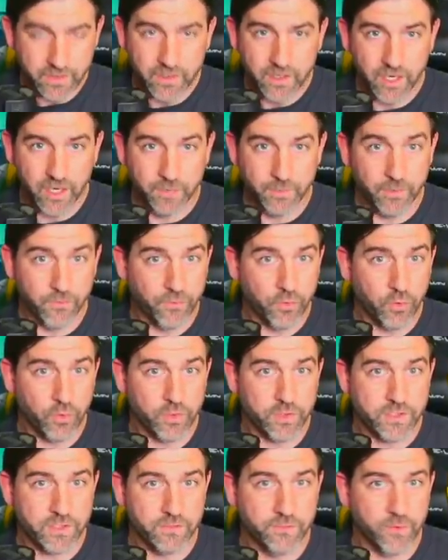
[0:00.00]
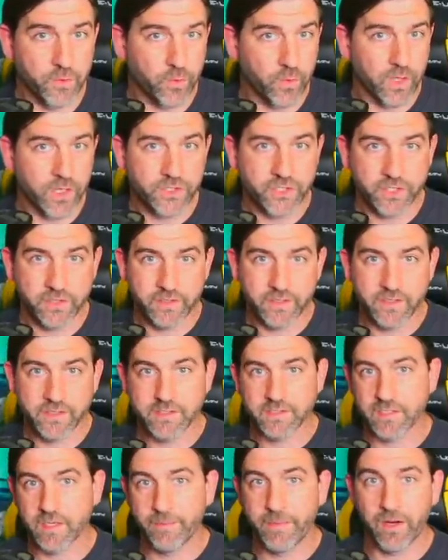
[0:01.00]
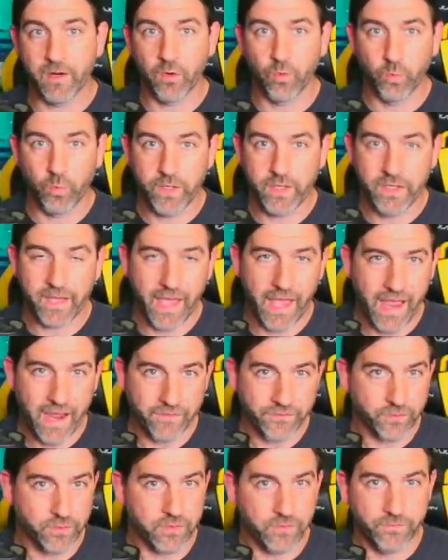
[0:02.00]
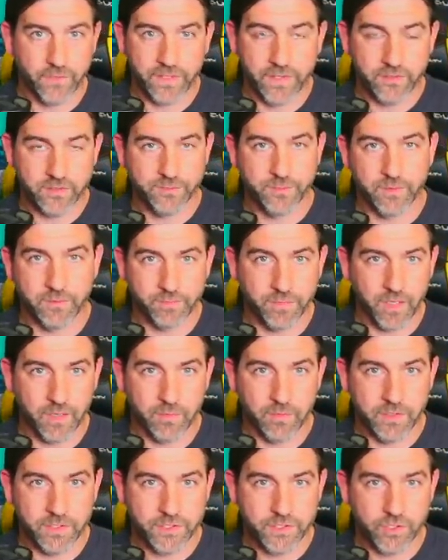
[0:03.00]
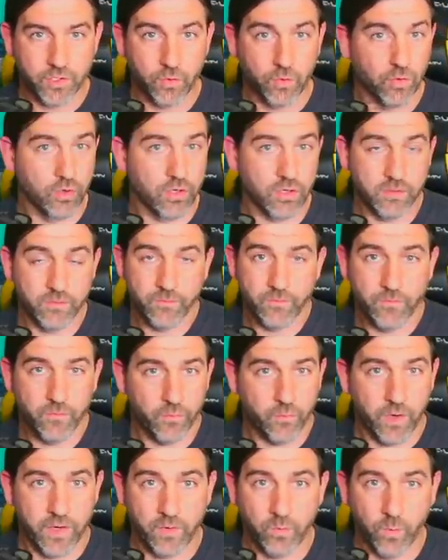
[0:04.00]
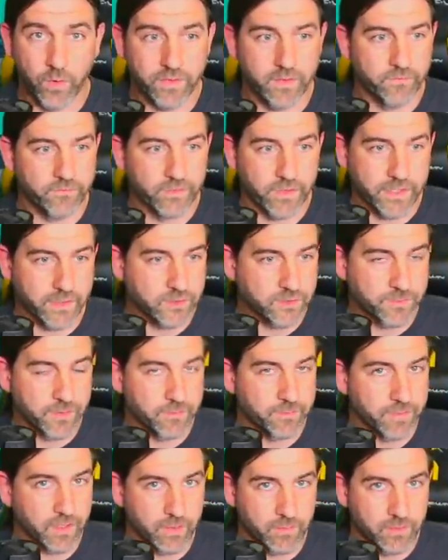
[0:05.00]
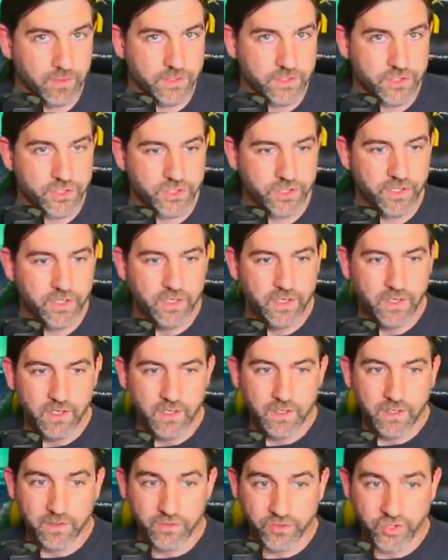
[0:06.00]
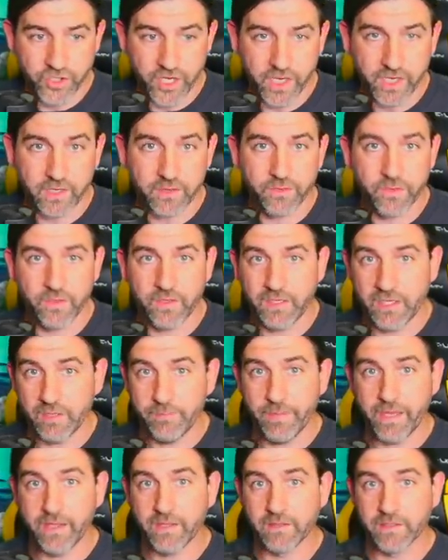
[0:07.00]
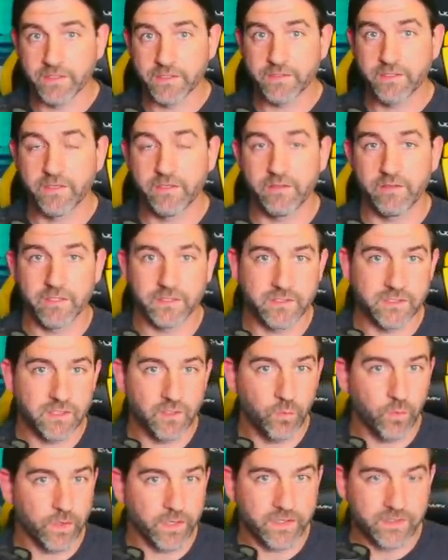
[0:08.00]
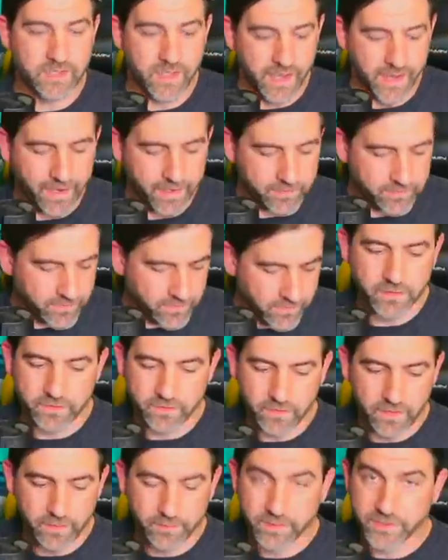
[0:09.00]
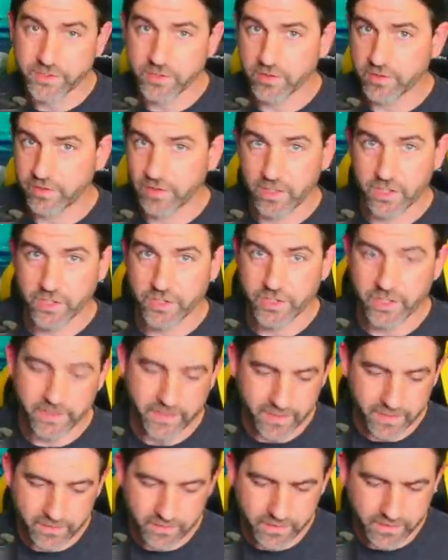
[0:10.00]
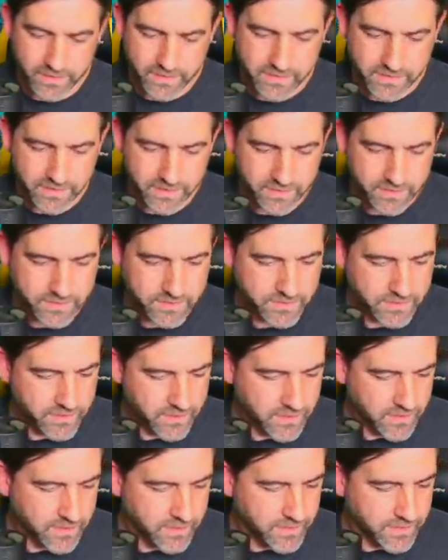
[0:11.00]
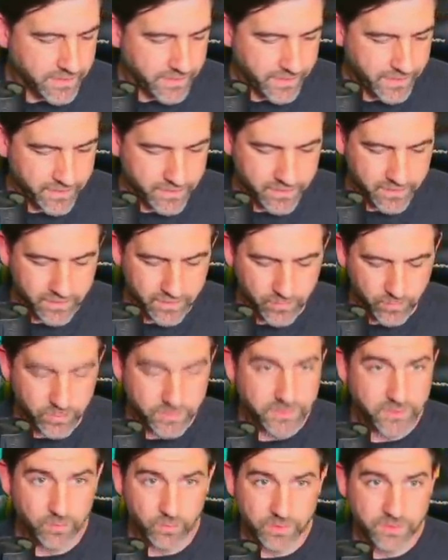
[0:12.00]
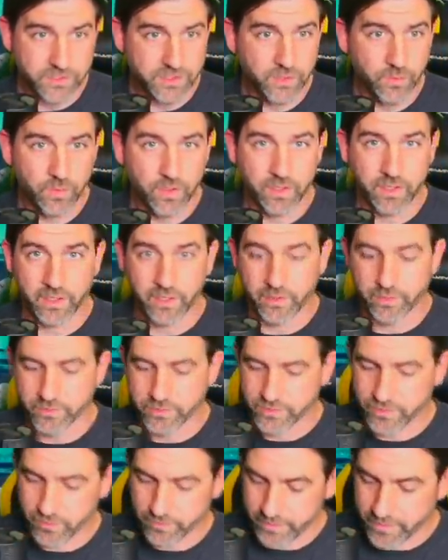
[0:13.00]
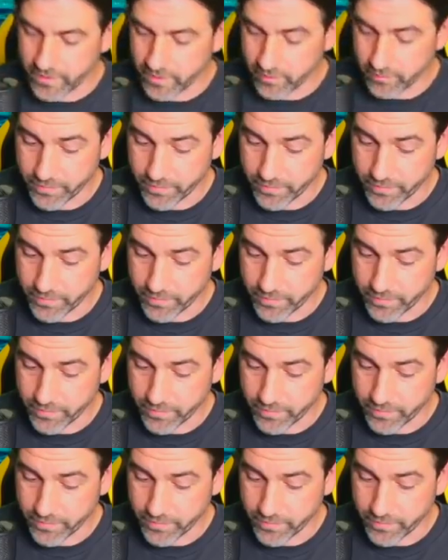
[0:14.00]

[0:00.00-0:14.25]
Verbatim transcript: Um, of course, if you're watching this about a week after the video has been published or right when the video has been published, check the eBay listing to see what it's at. I'm going to start the auction at 99 cents and uh, we'll, we'll see where it goes from there.